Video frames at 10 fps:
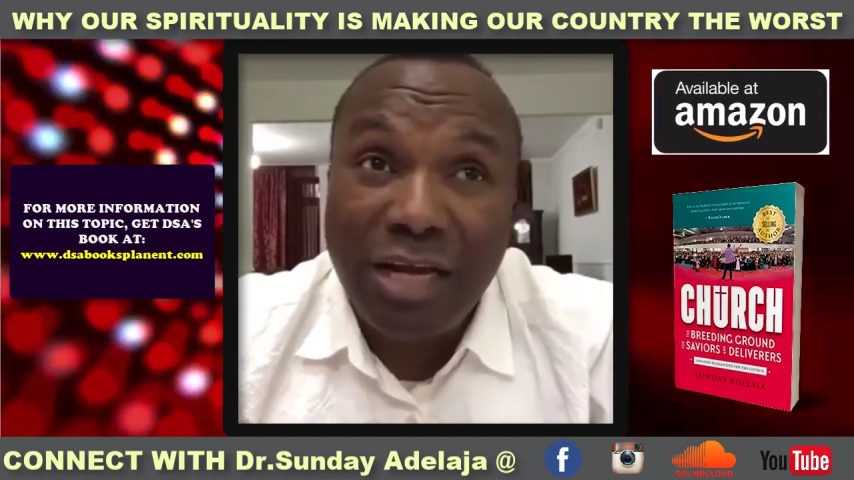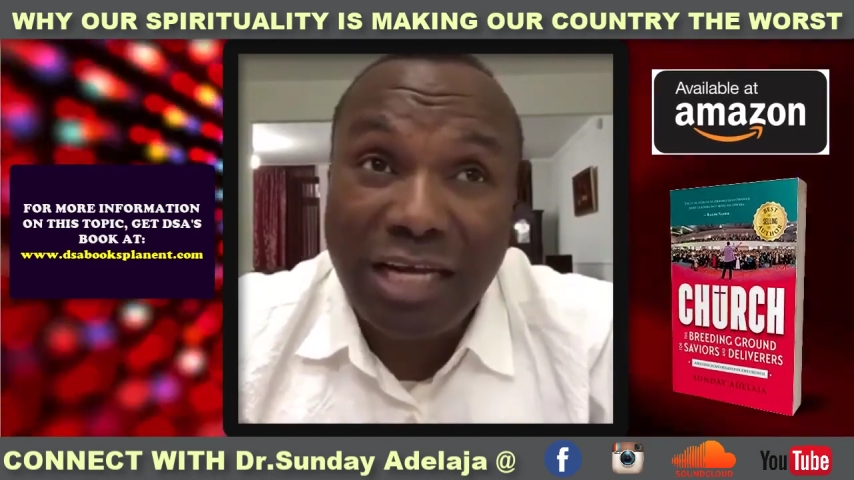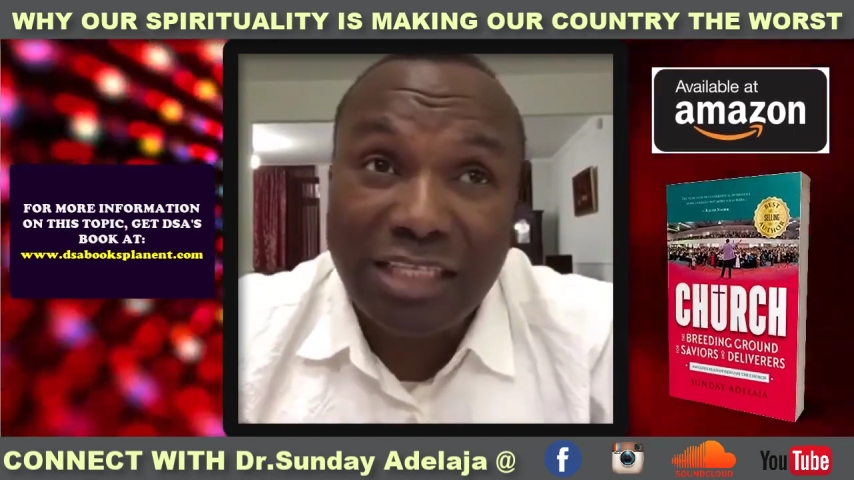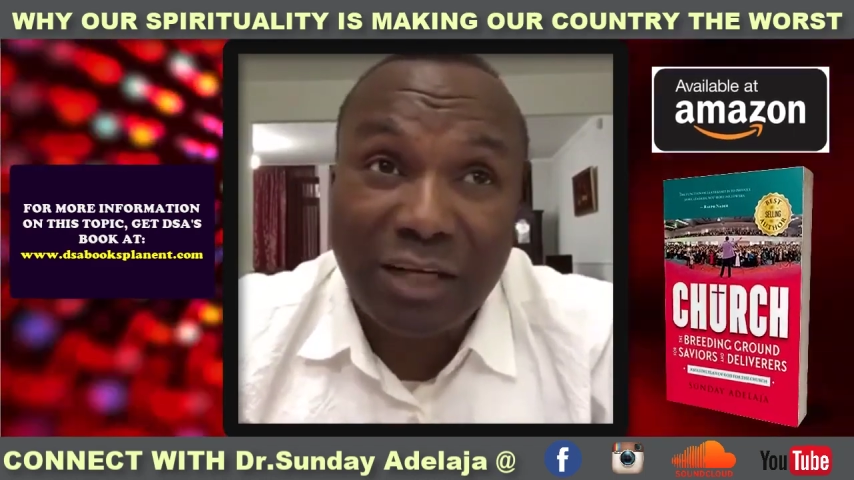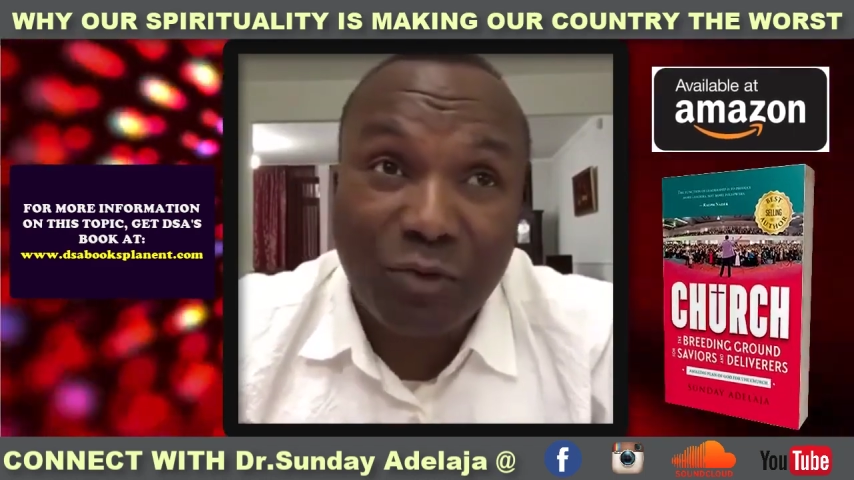
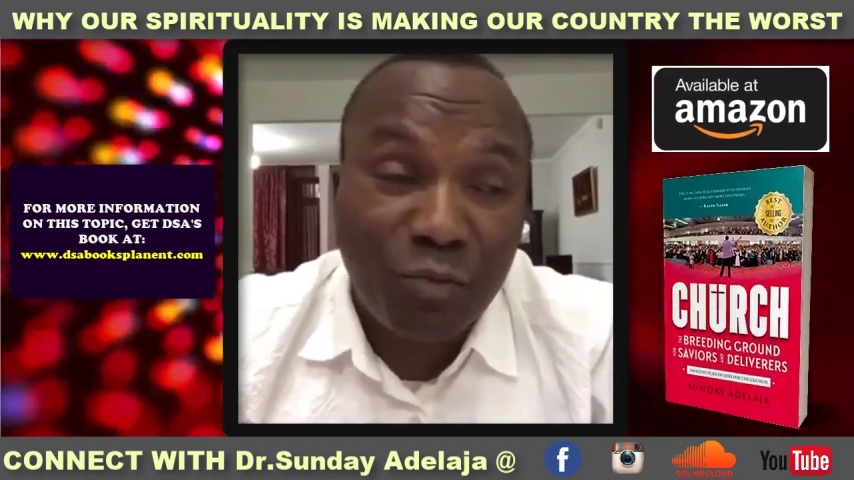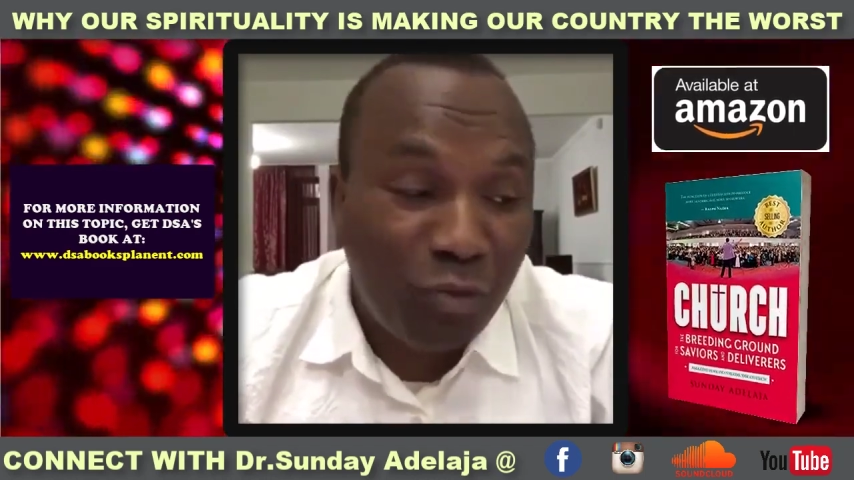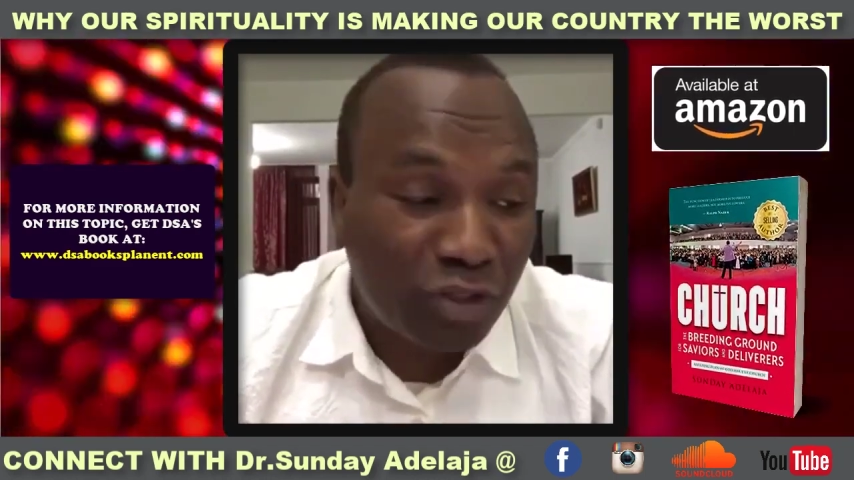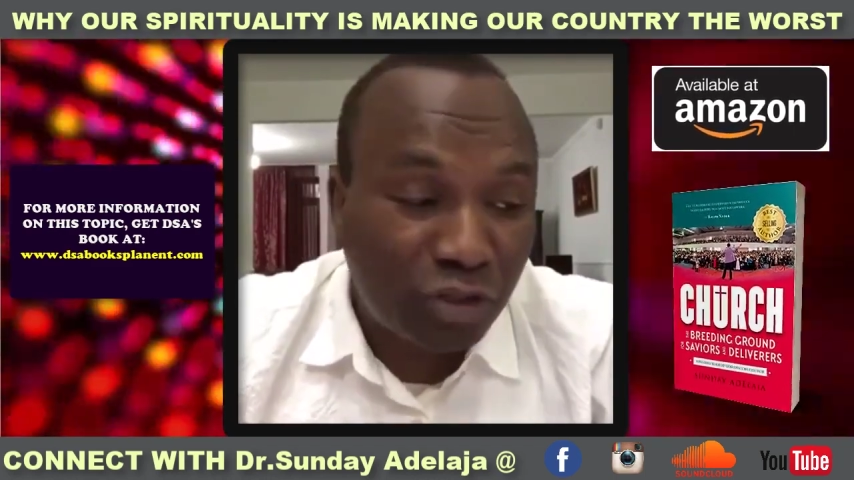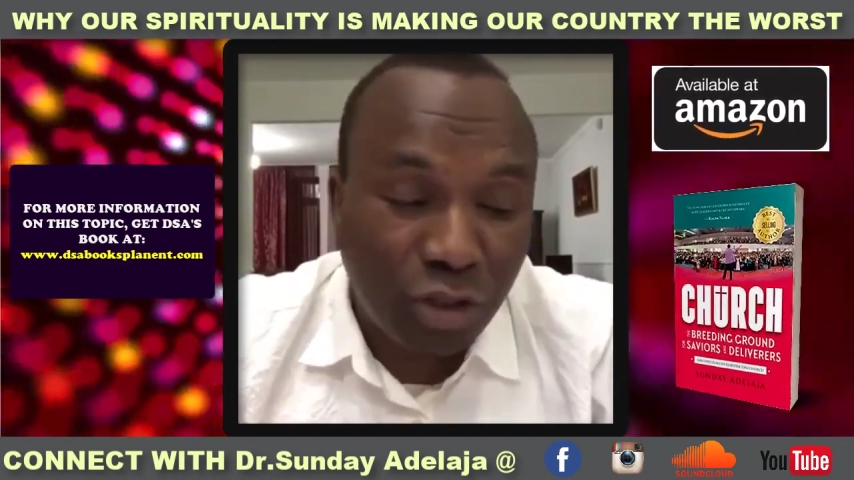That's the
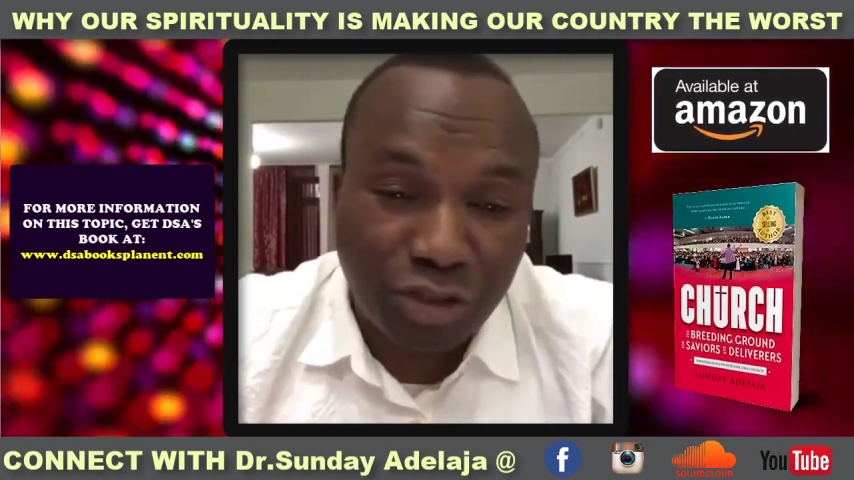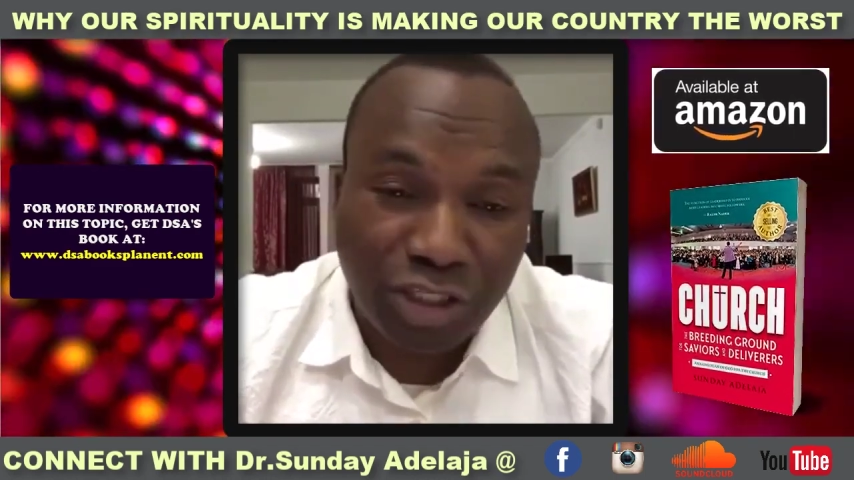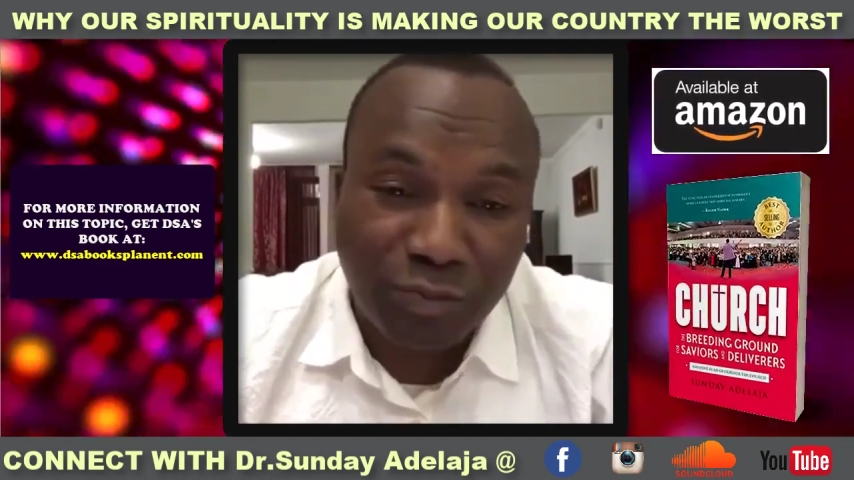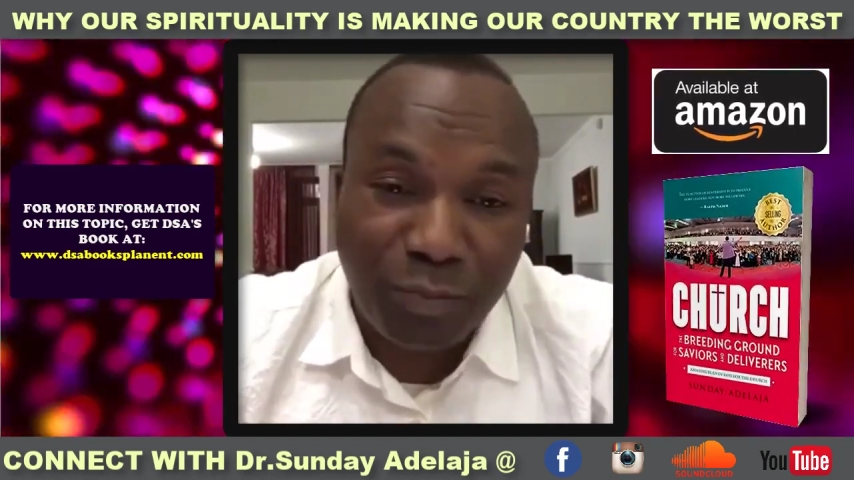most churches